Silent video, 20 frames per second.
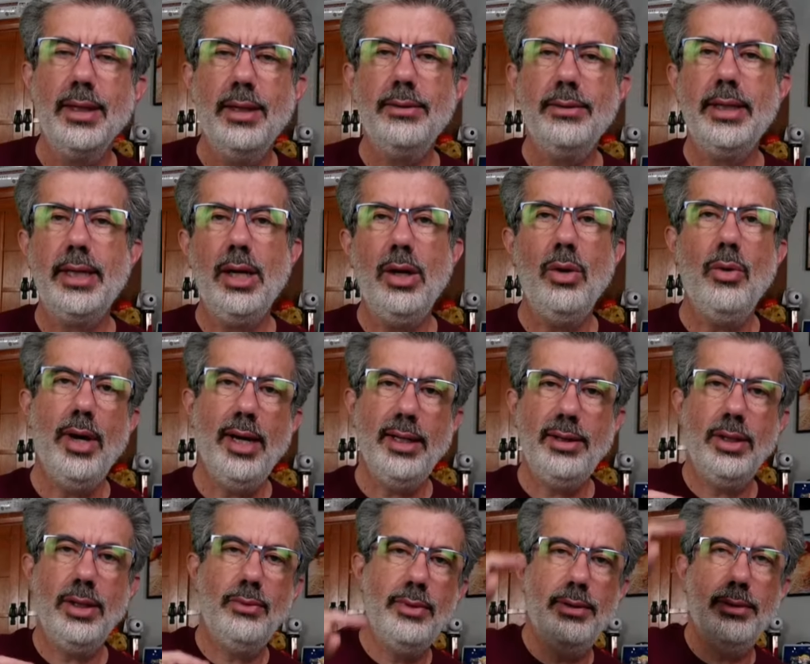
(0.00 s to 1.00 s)
I was like, oh, I
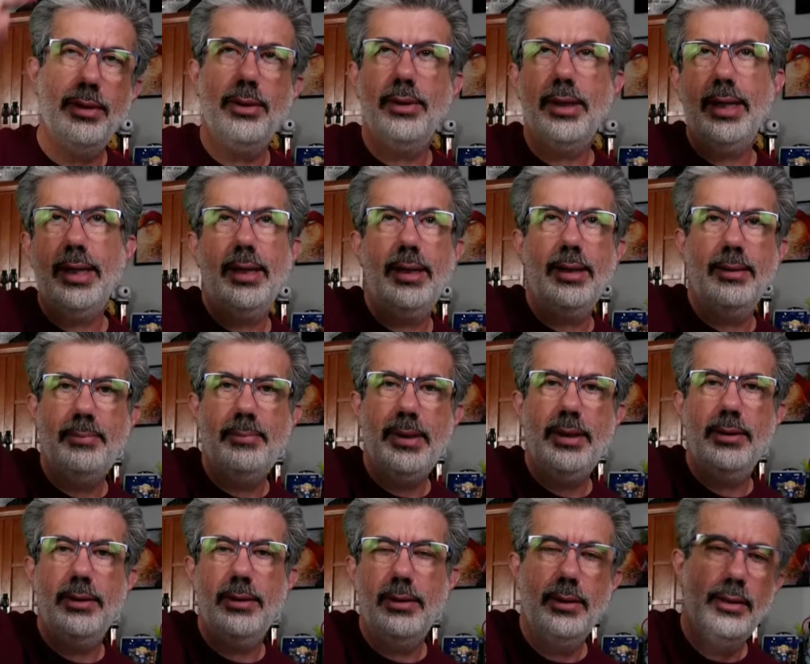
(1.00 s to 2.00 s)
thought we were going out at a
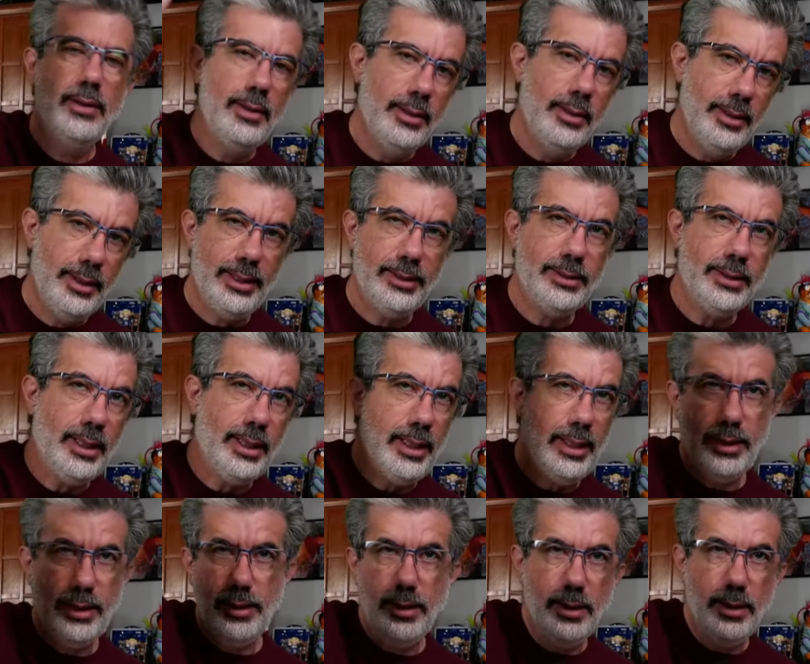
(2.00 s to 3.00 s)
pier that's
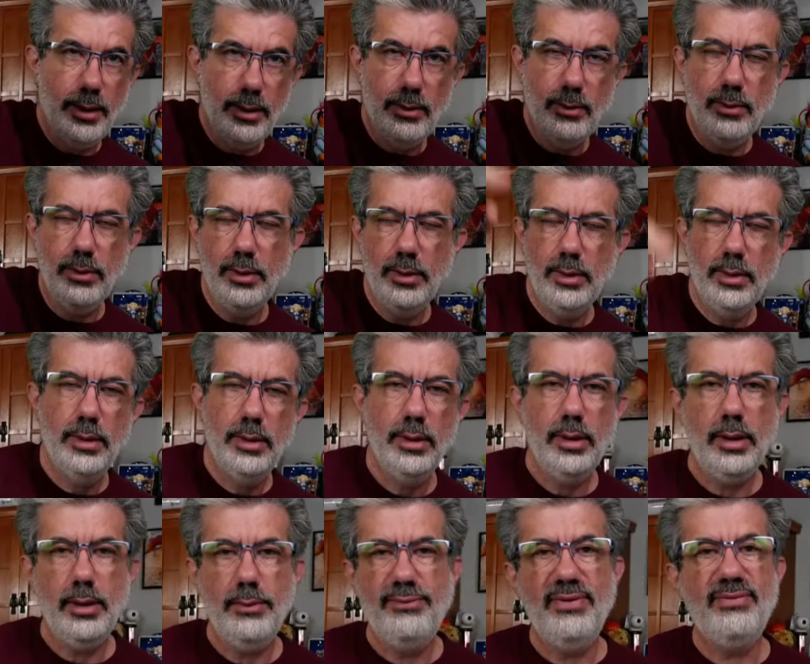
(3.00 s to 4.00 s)
like, you know,
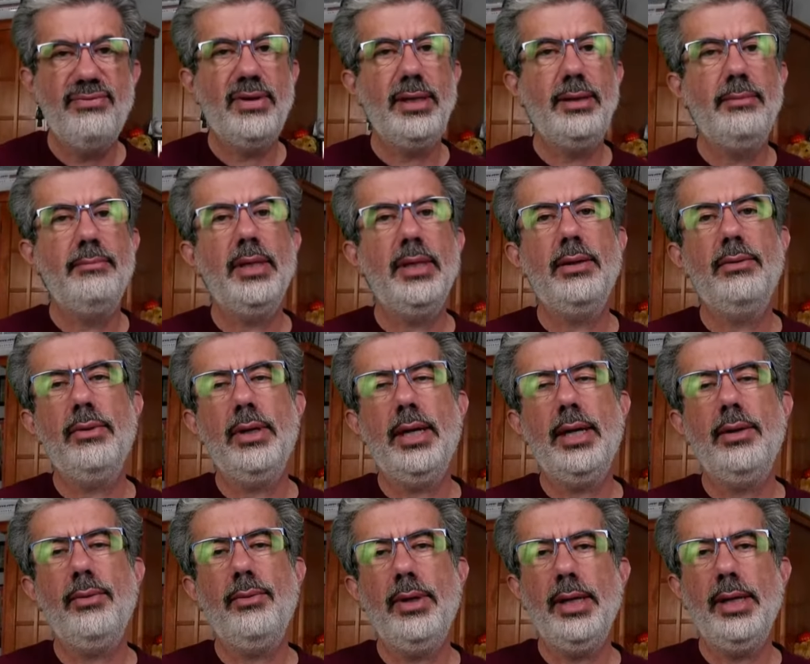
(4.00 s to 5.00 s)
a 15-minute
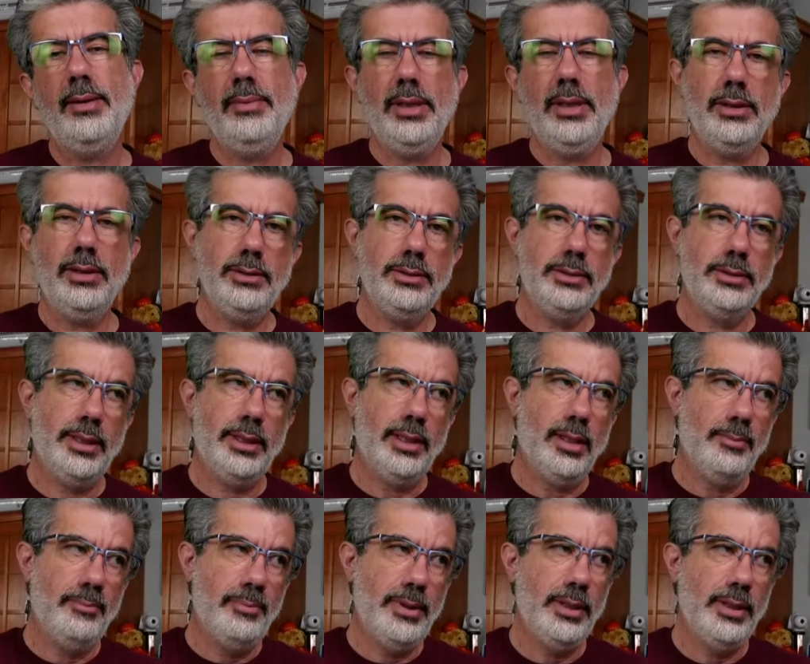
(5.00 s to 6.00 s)
ride away, but it looks like
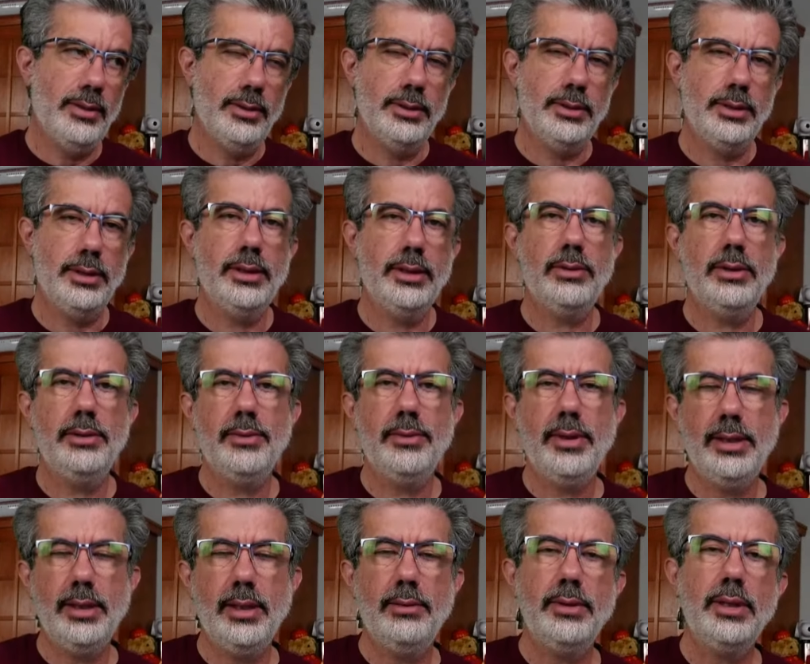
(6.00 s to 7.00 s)
our pier is literally
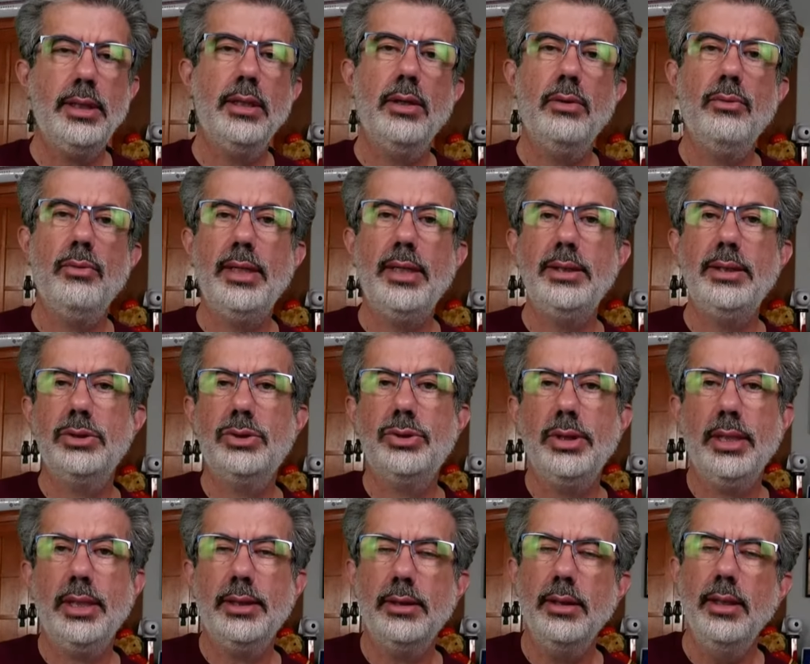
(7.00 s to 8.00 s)
right there. I was going to arrange a
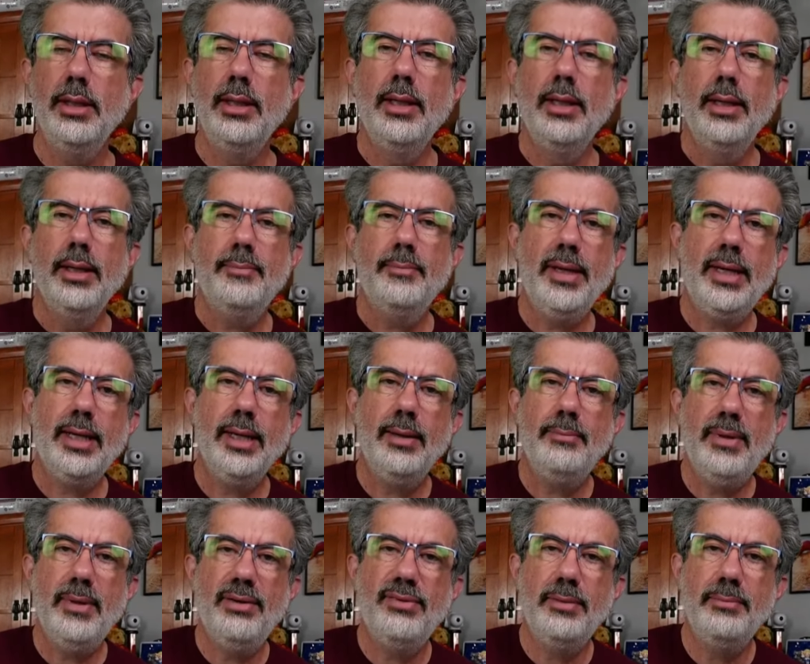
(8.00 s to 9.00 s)
shuttle, pick
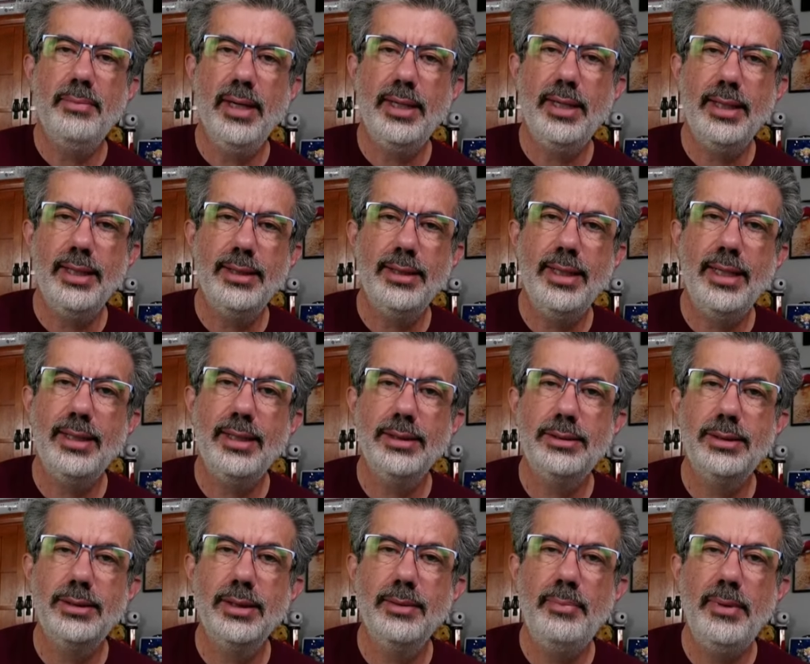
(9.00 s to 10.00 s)
up everybody and take us
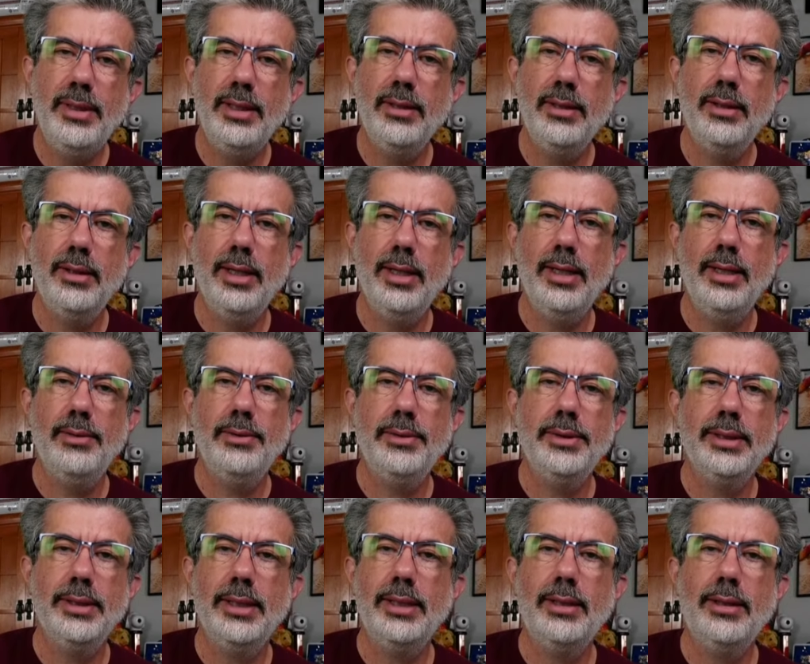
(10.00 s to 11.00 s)
to the pier, and it
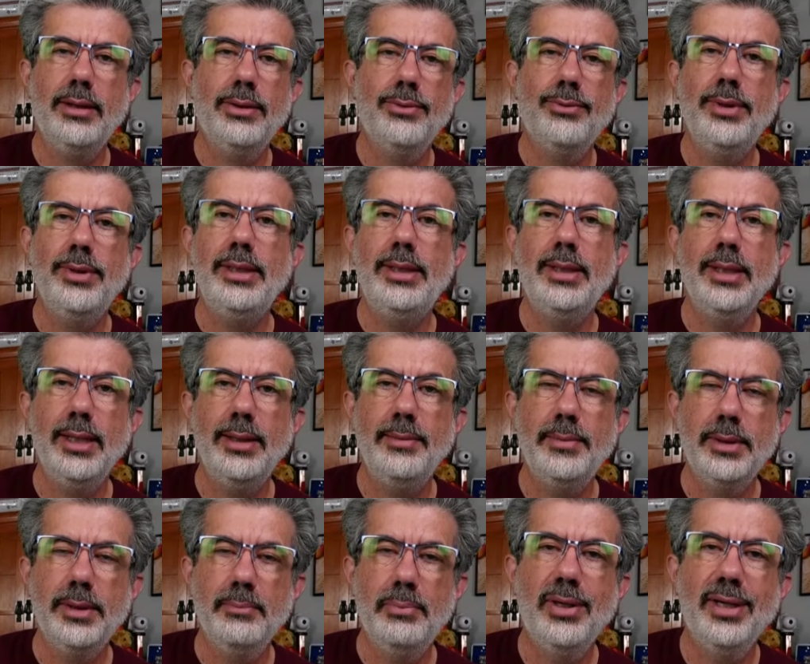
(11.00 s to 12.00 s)
was like 3
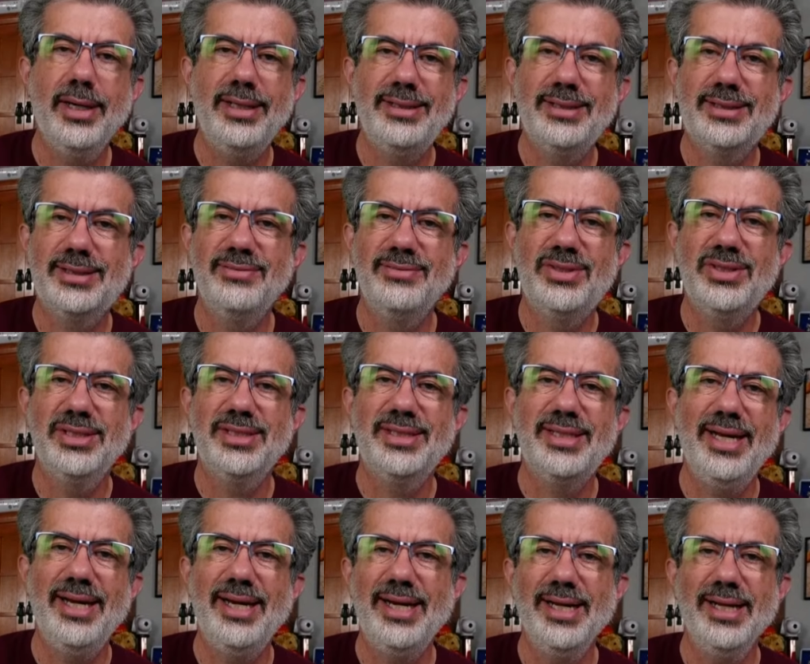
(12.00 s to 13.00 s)
times the price of just
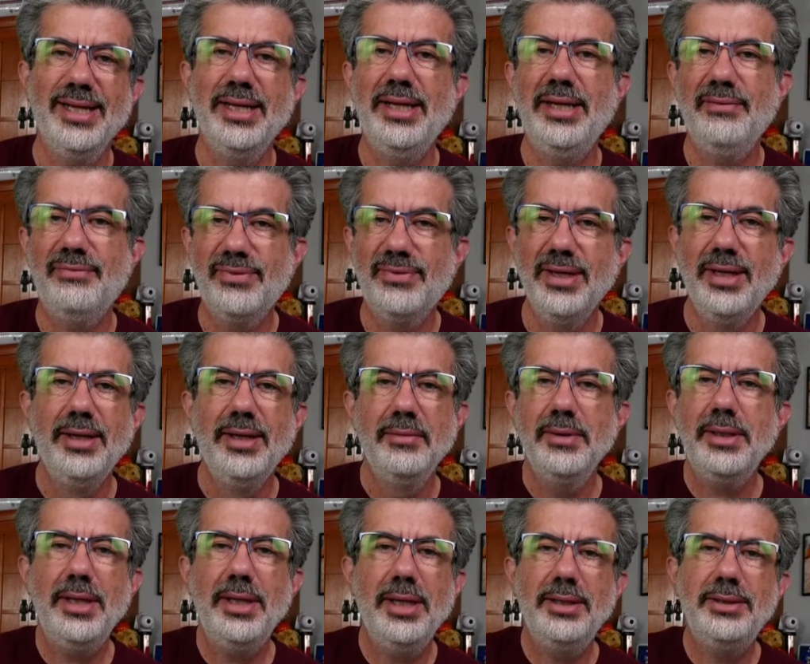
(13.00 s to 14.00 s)
getting a lift.
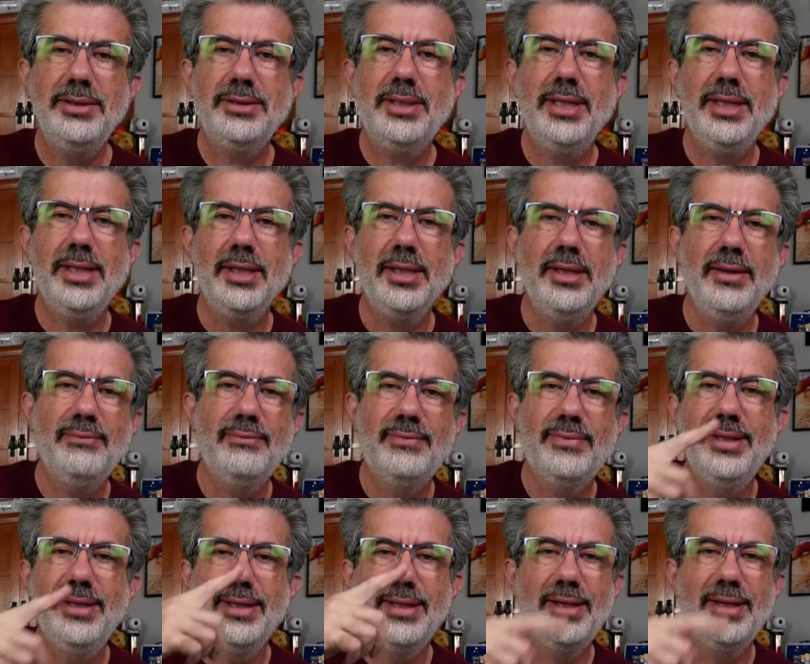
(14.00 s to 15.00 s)
Well, yeah, just get a
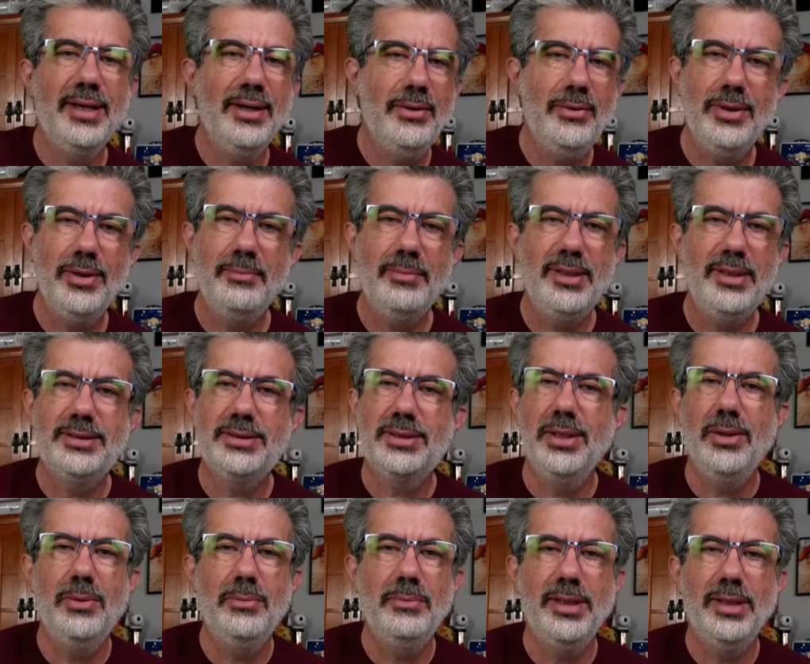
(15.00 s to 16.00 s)
lift and go. It'll be
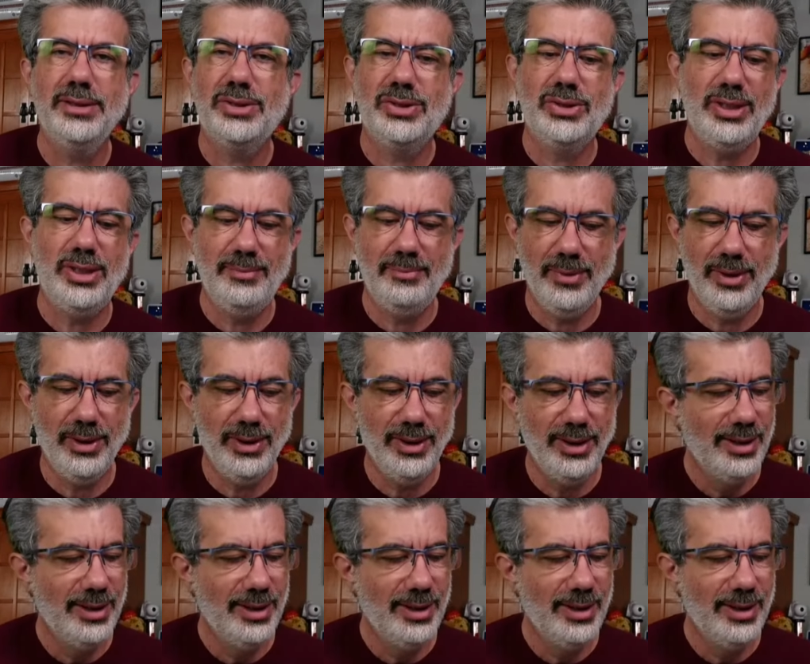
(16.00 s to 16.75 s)
so much cheaper.